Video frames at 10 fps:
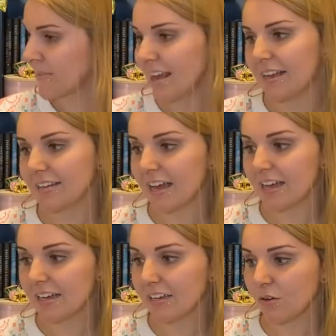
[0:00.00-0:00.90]
And
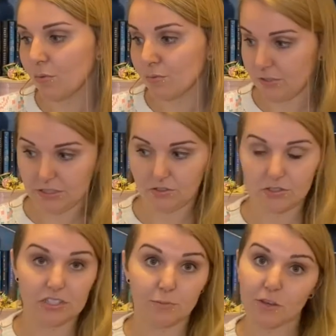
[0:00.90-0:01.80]
I really enjoyed
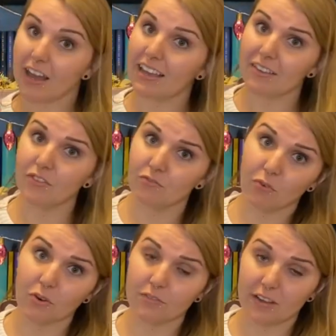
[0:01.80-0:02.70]
this book. I gave it
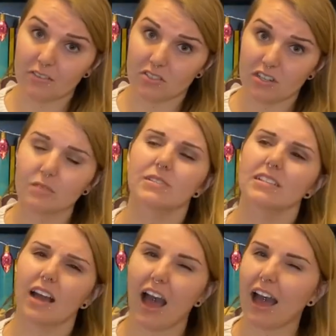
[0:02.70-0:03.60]
four to five stars, but it's
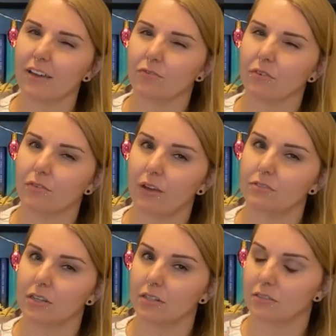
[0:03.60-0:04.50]
like a high four to five
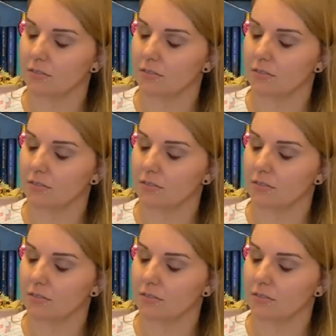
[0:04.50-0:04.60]
stars.